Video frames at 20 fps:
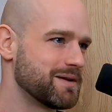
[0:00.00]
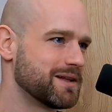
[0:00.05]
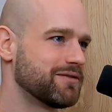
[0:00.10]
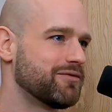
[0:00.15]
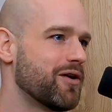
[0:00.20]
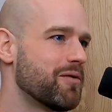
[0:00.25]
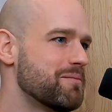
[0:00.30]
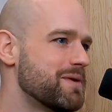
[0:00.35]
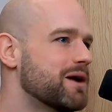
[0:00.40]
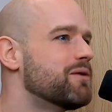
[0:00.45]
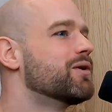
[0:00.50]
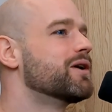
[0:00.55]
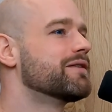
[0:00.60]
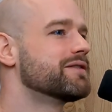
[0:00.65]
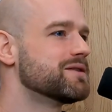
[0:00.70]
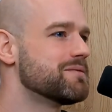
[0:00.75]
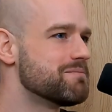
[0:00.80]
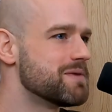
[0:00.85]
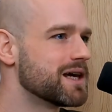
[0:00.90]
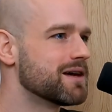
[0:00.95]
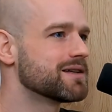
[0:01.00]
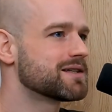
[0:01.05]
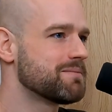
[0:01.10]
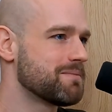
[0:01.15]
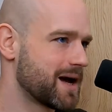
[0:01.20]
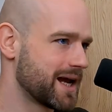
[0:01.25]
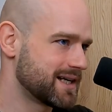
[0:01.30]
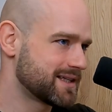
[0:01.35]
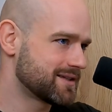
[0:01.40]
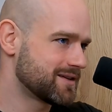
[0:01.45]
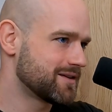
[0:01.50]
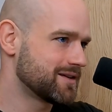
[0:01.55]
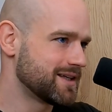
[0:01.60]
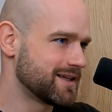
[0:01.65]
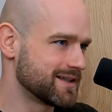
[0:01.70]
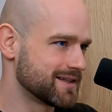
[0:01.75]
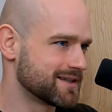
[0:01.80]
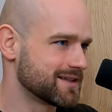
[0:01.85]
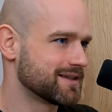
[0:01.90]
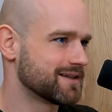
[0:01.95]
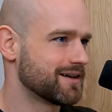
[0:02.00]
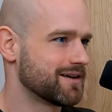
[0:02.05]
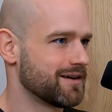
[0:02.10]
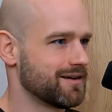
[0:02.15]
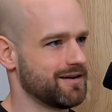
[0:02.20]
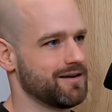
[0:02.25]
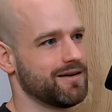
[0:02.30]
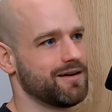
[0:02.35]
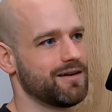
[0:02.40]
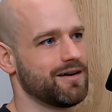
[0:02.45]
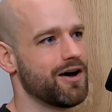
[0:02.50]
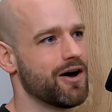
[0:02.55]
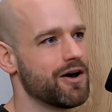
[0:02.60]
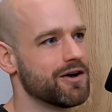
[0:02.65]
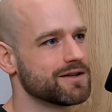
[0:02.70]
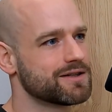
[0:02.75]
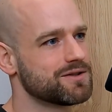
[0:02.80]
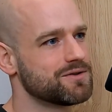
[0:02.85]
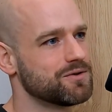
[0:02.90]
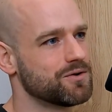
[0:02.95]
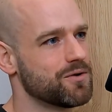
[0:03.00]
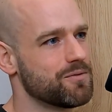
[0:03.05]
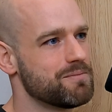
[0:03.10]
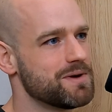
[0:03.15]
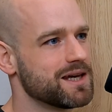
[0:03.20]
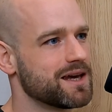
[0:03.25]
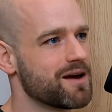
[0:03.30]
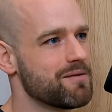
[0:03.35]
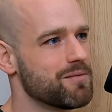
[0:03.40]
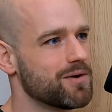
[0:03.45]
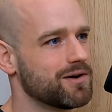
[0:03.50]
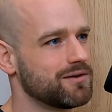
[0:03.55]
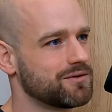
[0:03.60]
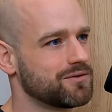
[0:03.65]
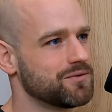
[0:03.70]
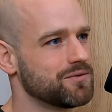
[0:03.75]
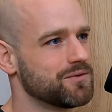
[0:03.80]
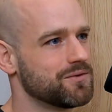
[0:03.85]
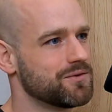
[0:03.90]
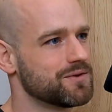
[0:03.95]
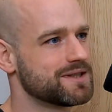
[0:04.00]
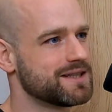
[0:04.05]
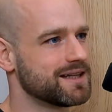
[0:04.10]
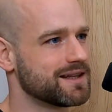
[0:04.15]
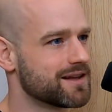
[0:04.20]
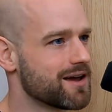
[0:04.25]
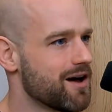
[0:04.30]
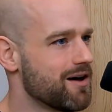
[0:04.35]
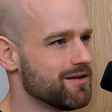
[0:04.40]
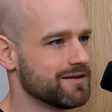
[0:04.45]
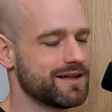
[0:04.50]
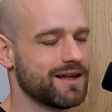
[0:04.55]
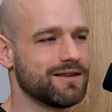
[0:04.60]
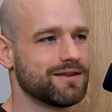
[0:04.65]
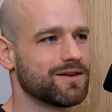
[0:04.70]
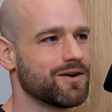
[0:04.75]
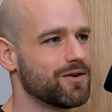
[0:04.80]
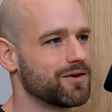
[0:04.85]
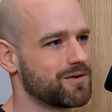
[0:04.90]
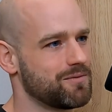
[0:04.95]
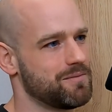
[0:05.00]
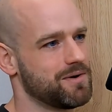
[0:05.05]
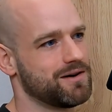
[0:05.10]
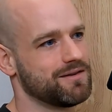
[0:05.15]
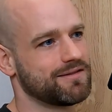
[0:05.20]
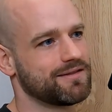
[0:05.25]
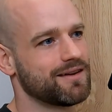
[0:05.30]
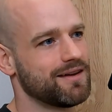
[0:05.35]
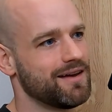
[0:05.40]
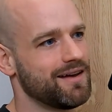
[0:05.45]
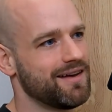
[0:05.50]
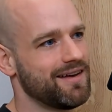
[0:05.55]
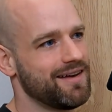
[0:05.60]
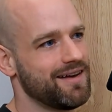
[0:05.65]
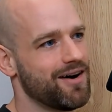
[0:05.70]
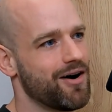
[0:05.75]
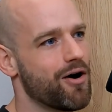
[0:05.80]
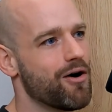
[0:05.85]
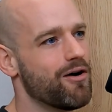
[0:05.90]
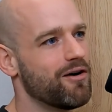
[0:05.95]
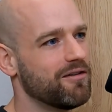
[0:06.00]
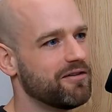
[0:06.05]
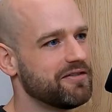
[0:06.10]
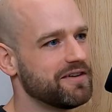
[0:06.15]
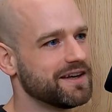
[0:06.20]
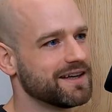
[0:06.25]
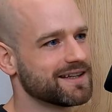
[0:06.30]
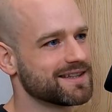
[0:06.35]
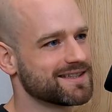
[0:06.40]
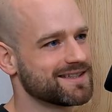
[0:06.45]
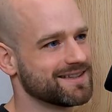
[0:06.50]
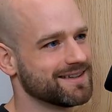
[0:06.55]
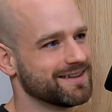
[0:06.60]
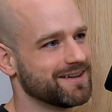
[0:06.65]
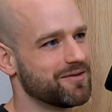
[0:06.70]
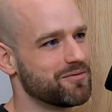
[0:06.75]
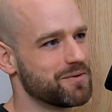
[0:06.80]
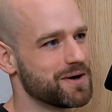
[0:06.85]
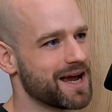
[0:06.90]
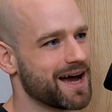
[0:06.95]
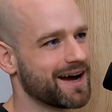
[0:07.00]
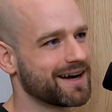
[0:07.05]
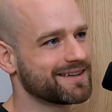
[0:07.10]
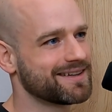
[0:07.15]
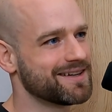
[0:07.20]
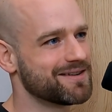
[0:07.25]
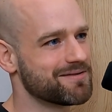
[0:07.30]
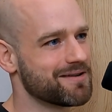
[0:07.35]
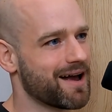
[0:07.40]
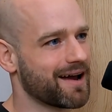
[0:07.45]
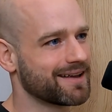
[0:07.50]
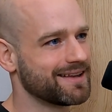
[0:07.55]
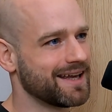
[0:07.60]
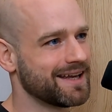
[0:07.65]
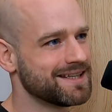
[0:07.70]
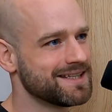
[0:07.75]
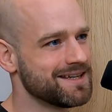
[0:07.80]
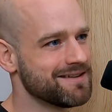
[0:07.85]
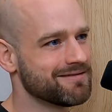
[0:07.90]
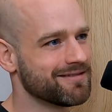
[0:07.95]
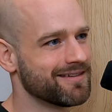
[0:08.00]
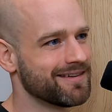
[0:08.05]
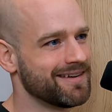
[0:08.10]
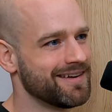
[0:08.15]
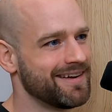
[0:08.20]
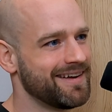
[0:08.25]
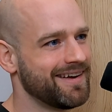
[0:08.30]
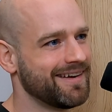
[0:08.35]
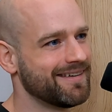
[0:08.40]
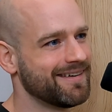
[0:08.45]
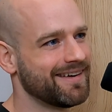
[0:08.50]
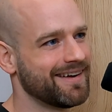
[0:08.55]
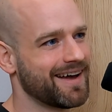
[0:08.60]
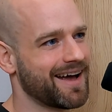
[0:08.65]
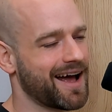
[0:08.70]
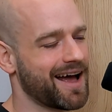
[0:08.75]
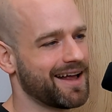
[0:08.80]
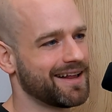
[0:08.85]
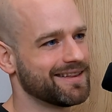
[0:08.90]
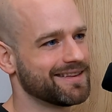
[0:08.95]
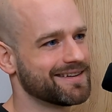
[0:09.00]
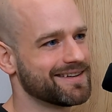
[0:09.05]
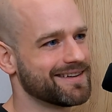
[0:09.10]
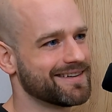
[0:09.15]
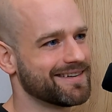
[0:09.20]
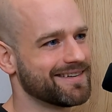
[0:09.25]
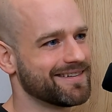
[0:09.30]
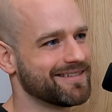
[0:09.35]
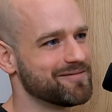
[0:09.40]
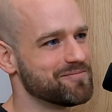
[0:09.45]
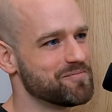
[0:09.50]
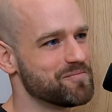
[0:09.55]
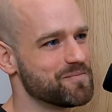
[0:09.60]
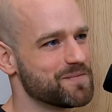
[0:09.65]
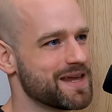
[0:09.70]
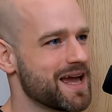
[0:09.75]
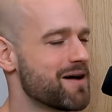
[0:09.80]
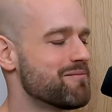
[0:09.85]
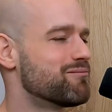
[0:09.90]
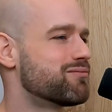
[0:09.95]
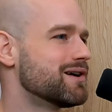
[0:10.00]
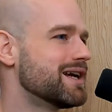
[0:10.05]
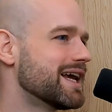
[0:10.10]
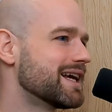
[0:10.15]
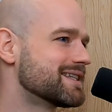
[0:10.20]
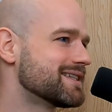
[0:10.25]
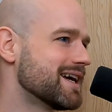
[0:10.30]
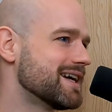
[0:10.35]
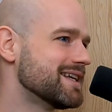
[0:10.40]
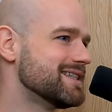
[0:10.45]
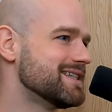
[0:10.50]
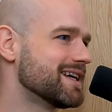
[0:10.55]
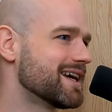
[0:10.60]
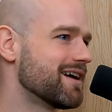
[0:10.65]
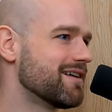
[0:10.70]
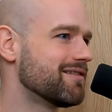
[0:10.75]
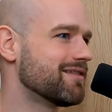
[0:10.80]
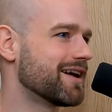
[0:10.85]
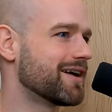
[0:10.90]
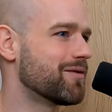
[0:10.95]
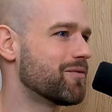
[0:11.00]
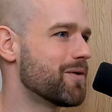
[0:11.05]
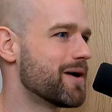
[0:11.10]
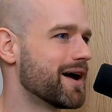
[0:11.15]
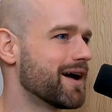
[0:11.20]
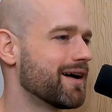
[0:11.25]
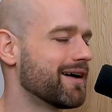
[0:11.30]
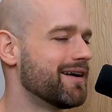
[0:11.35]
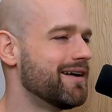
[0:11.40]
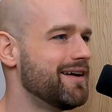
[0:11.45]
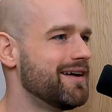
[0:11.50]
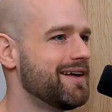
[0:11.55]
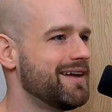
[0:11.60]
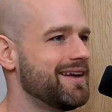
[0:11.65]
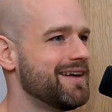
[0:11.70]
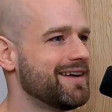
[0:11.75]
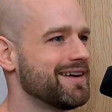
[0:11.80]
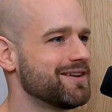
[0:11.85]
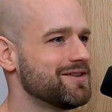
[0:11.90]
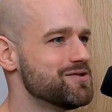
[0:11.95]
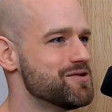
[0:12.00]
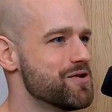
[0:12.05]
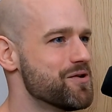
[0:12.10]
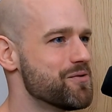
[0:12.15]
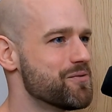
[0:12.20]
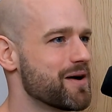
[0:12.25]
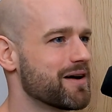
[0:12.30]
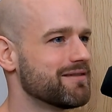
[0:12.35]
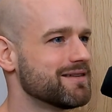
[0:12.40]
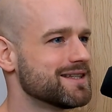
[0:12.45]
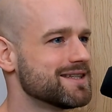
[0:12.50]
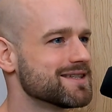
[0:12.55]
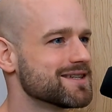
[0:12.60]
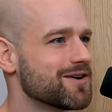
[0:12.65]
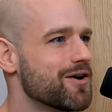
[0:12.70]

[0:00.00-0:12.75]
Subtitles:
for me, one of the biggest milestones is us, you know, being able to sit down and talk about all things React and React Native. And I'm pretty excited, I think, where this is